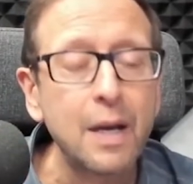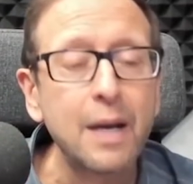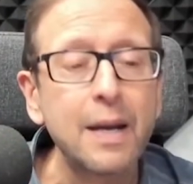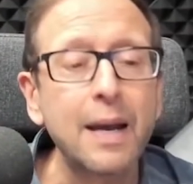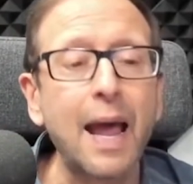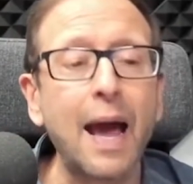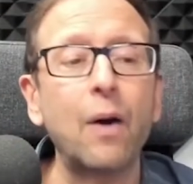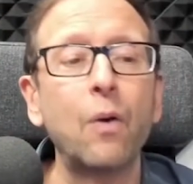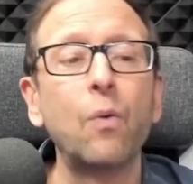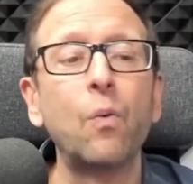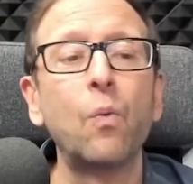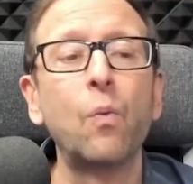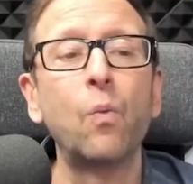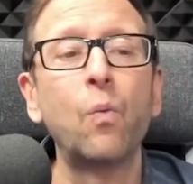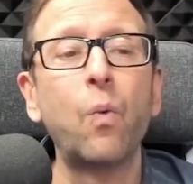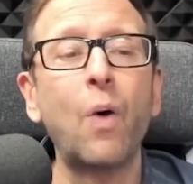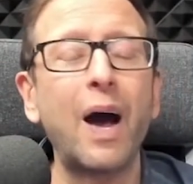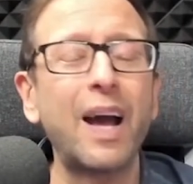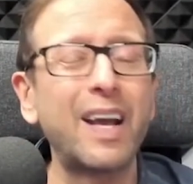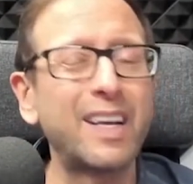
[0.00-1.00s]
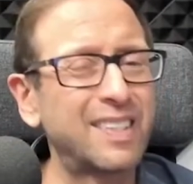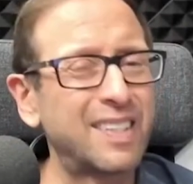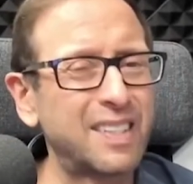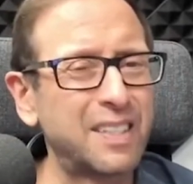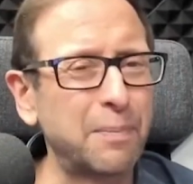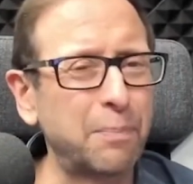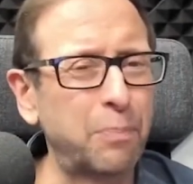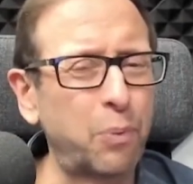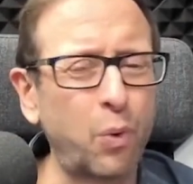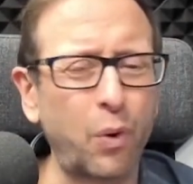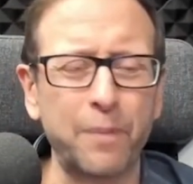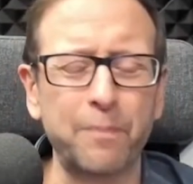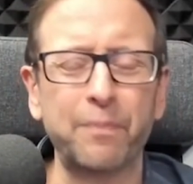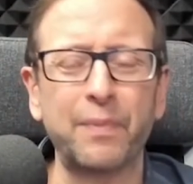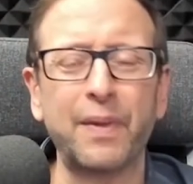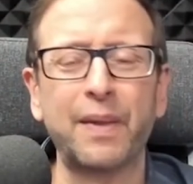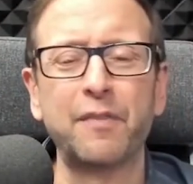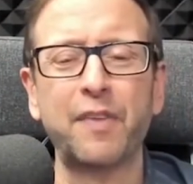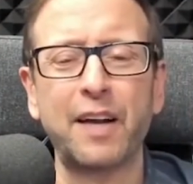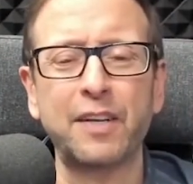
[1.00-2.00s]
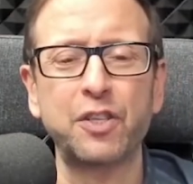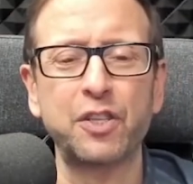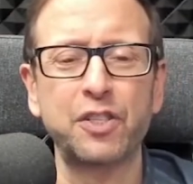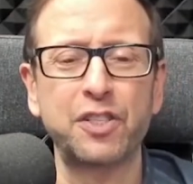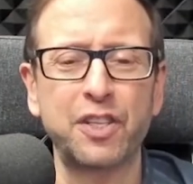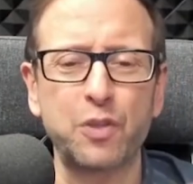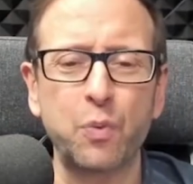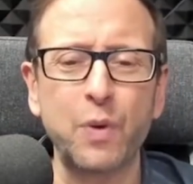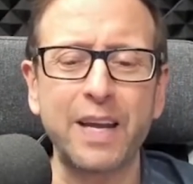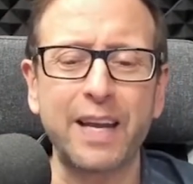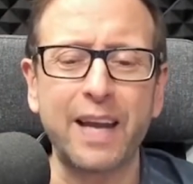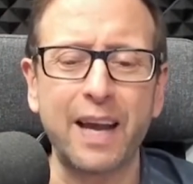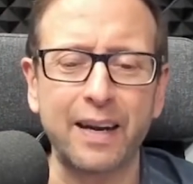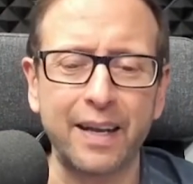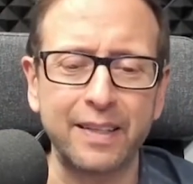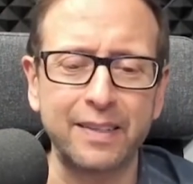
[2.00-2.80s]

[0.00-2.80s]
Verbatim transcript: Now, why is this important? In fact, just this weekend,